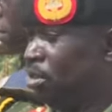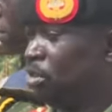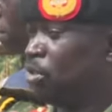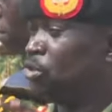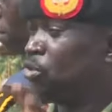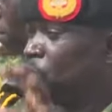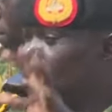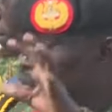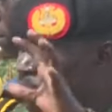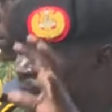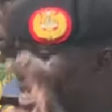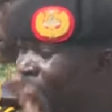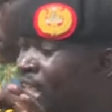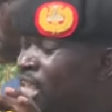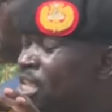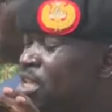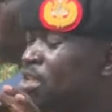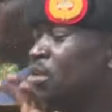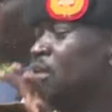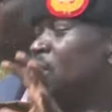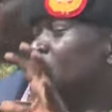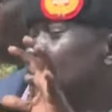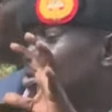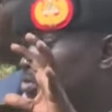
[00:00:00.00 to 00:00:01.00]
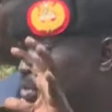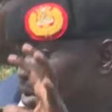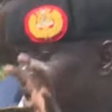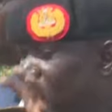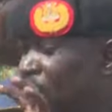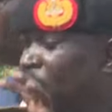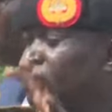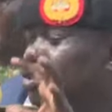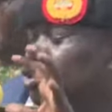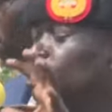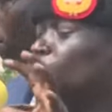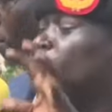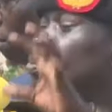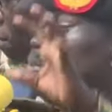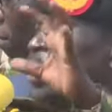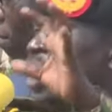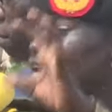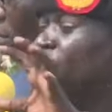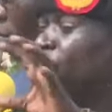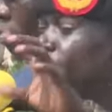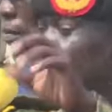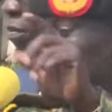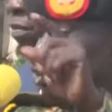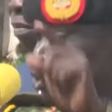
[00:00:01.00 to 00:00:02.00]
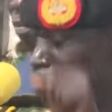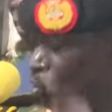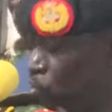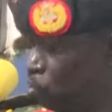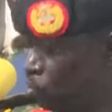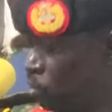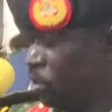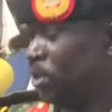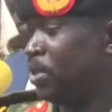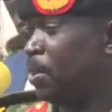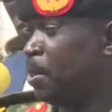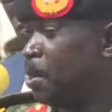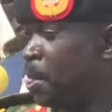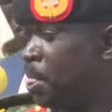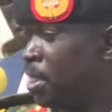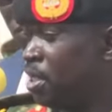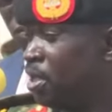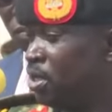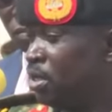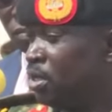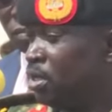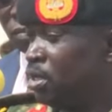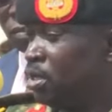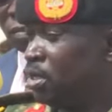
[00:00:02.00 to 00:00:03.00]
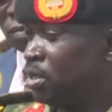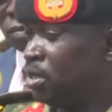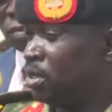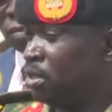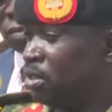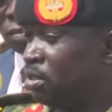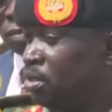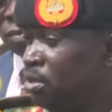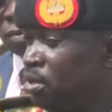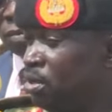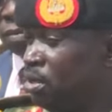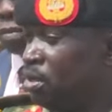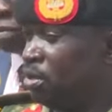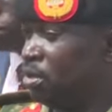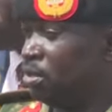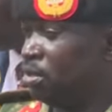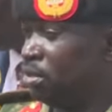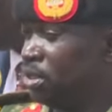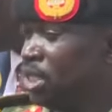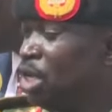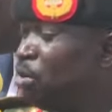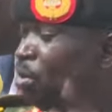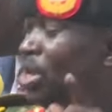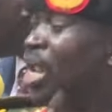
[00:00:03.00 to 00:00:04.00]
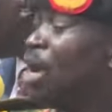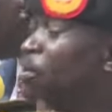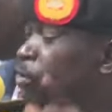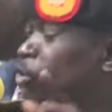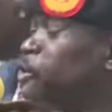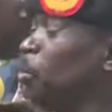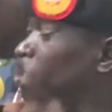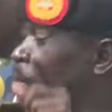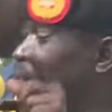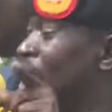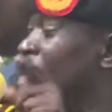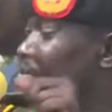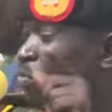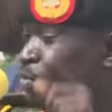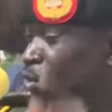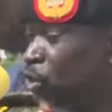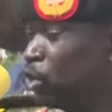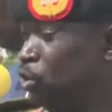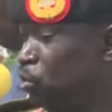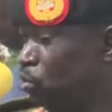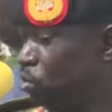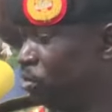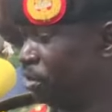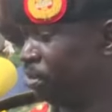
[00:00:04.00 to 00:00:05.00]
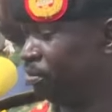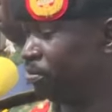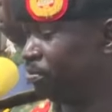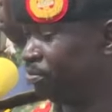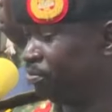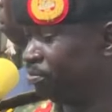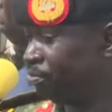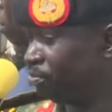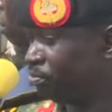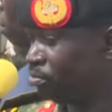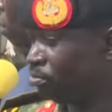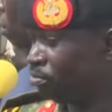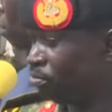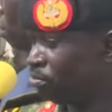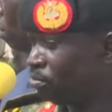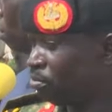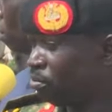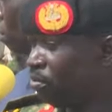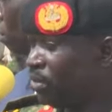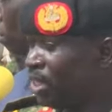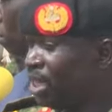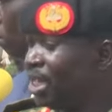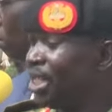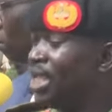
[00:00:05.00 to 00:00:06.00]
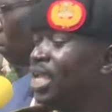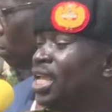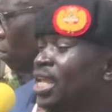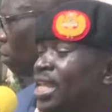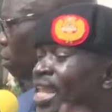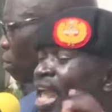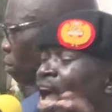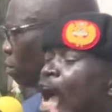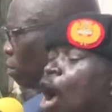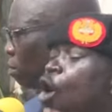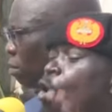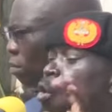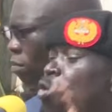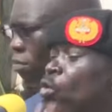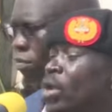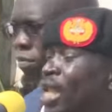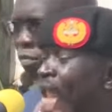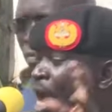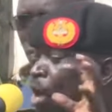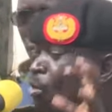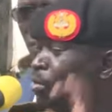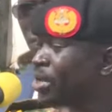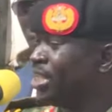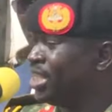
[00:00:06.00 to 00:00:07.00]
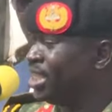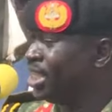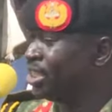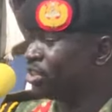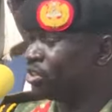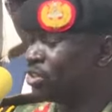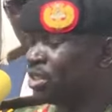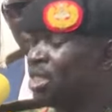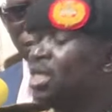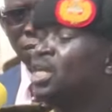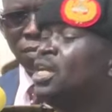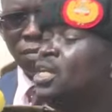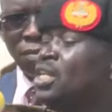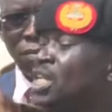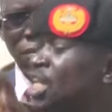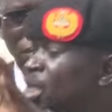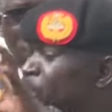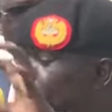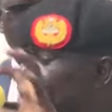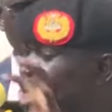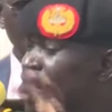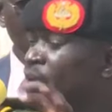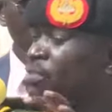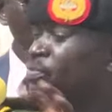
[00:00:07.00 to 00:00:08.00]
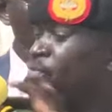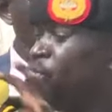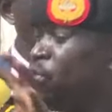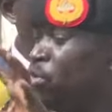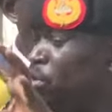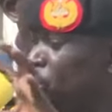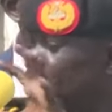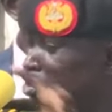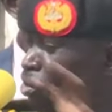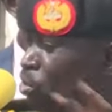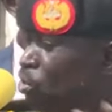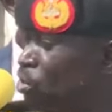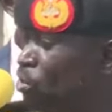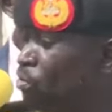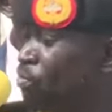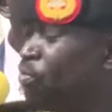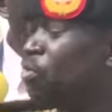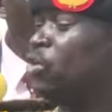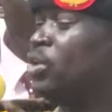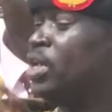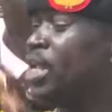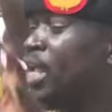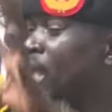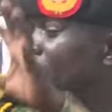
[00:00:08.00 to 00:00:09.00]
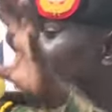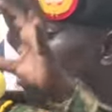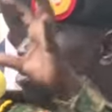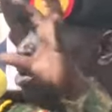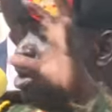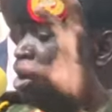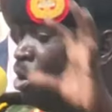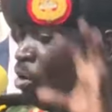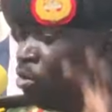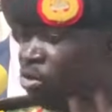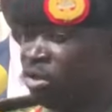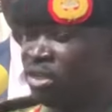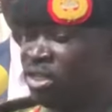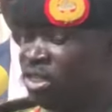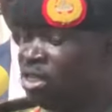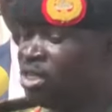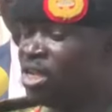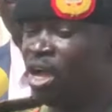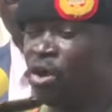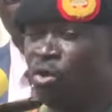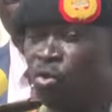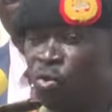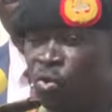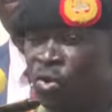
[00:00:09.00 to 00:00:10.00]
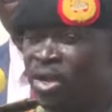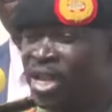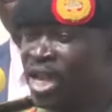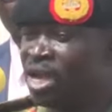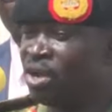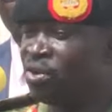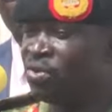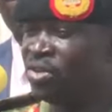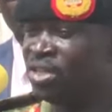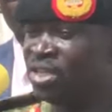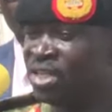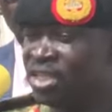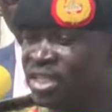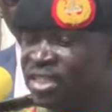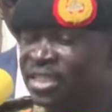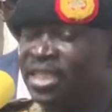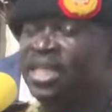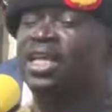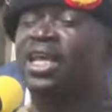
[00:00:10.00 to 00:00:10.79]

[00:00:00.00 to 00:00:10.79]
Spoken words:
Today, we'll have to pray for you. They will have to pray for you in their own languages. They pray for you in their own languages,